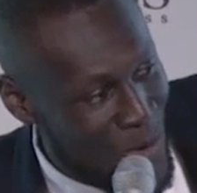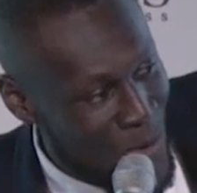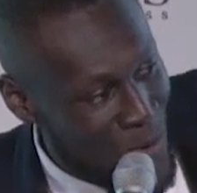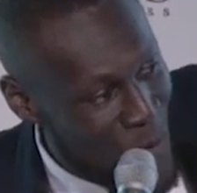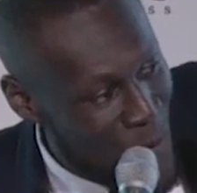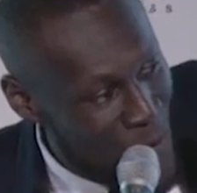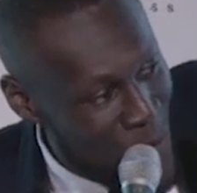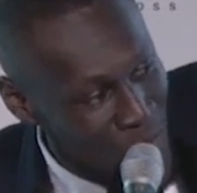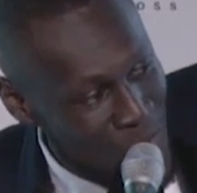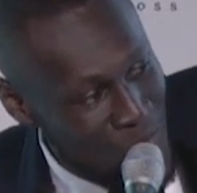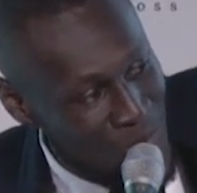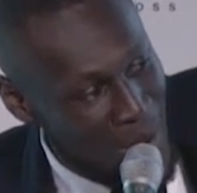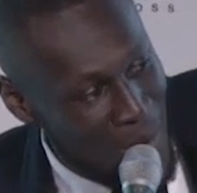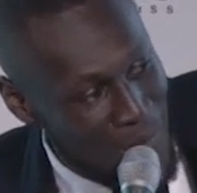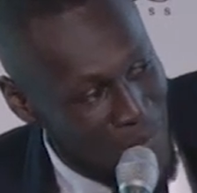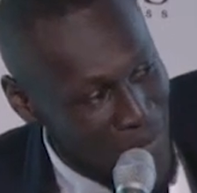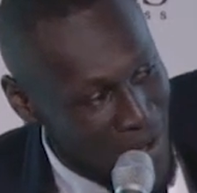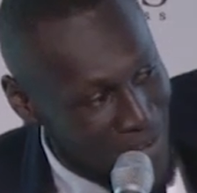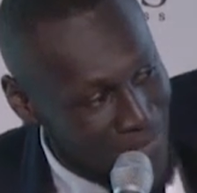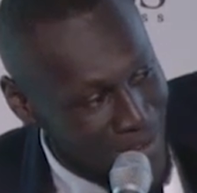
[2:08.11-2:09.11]
Cub, my
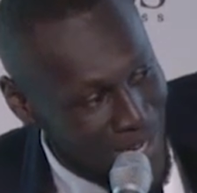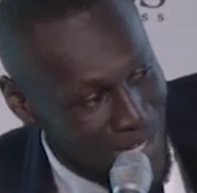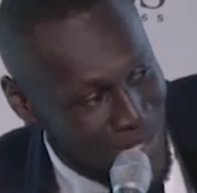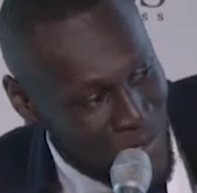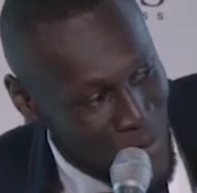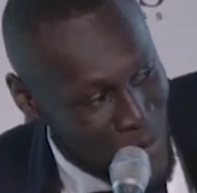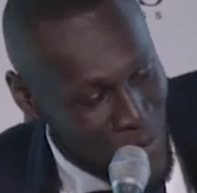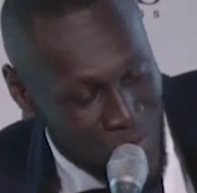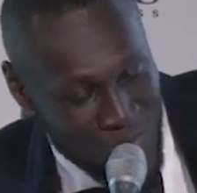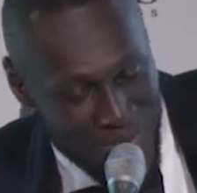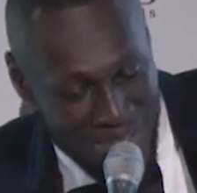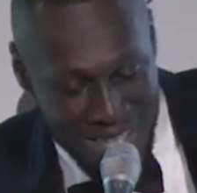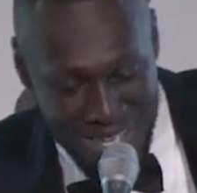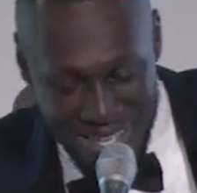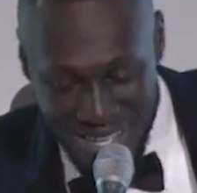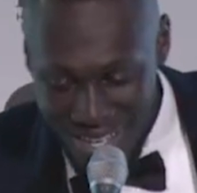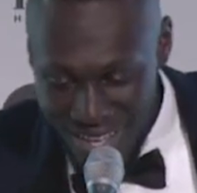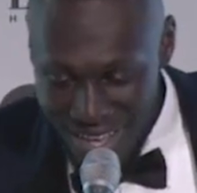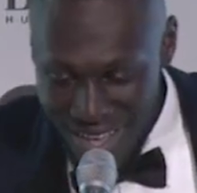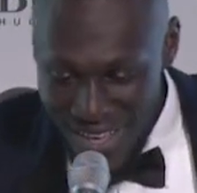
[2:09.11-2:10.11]
brother,
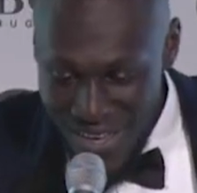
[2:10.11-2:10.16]
Toby,